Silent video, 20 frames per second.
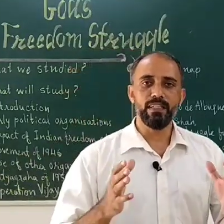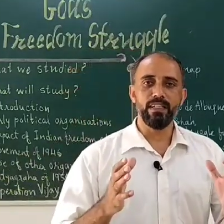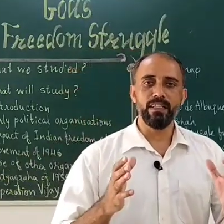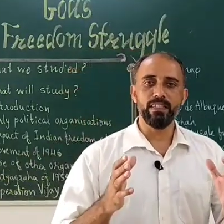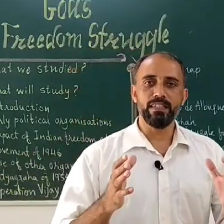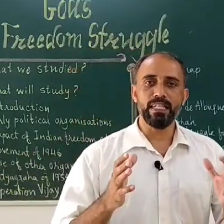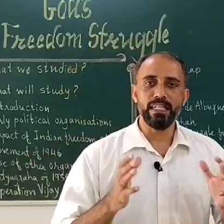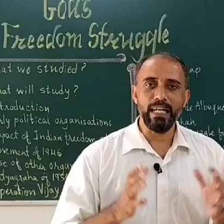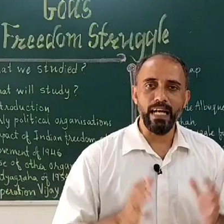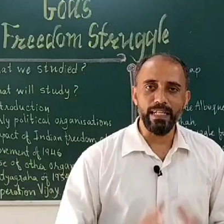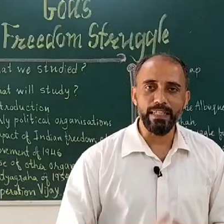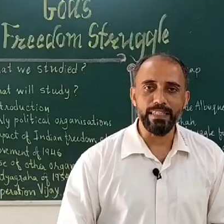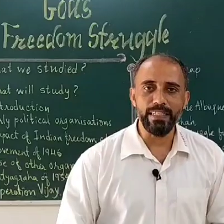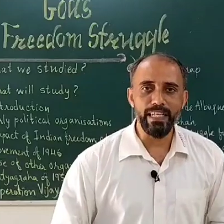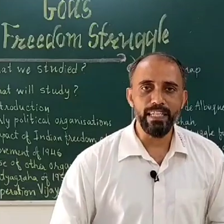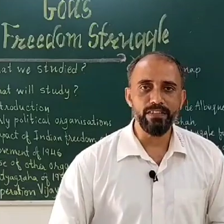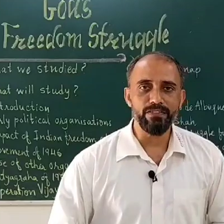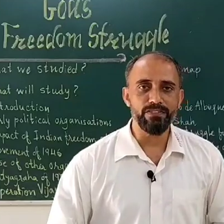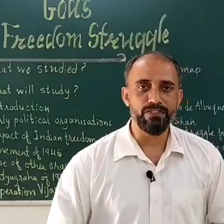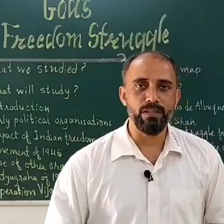the
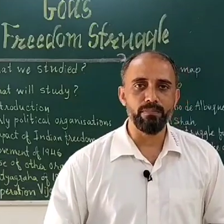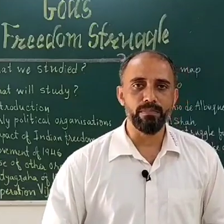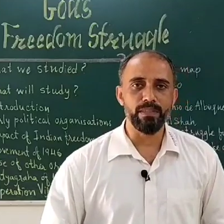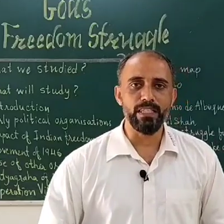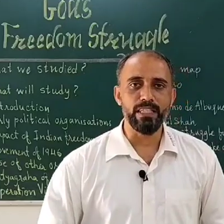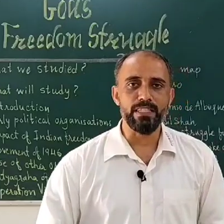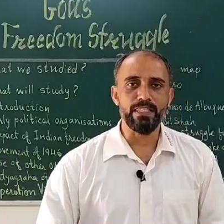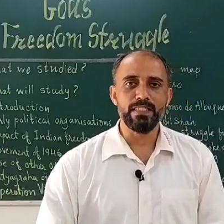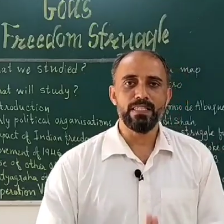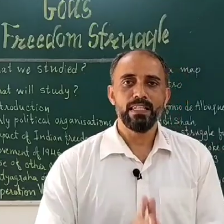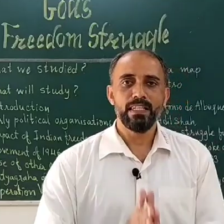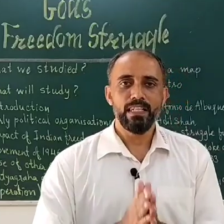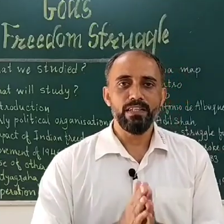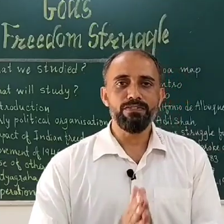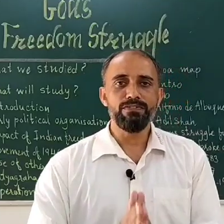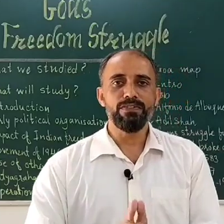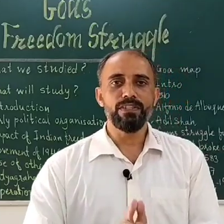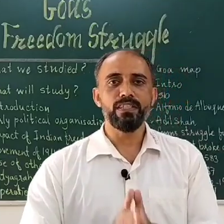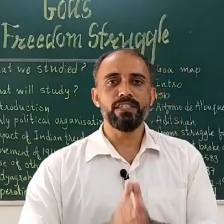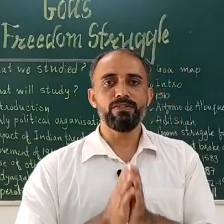content from this,
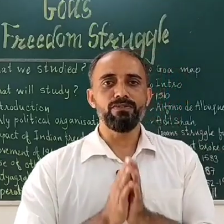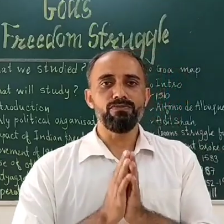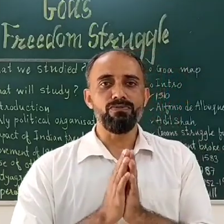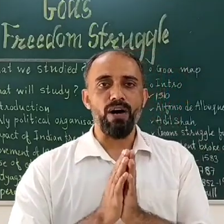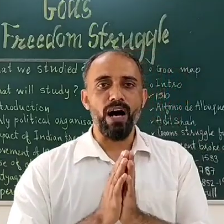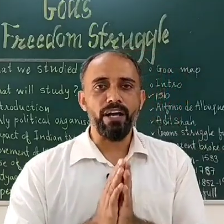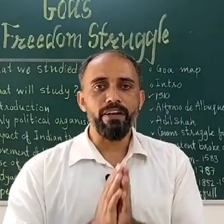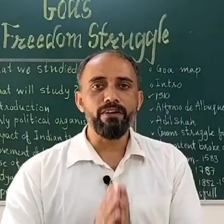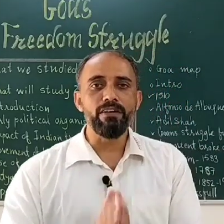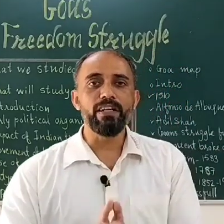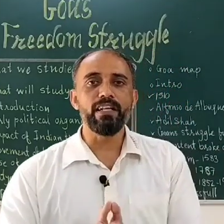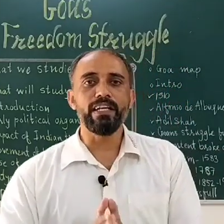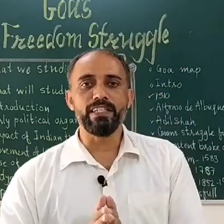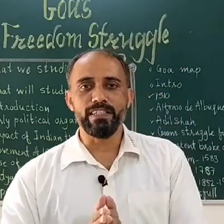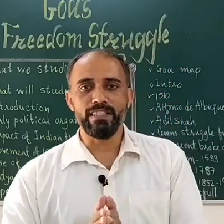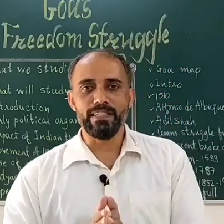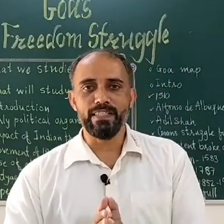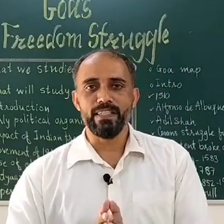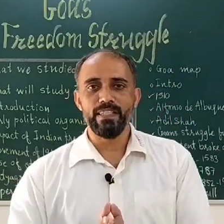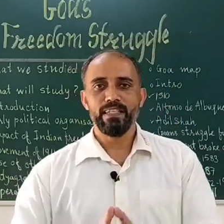if it
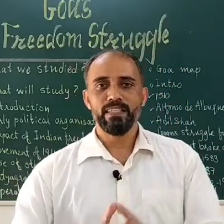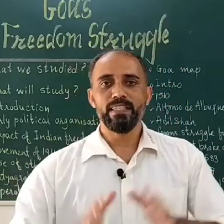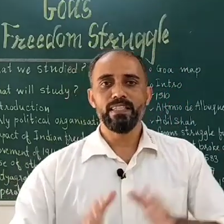violates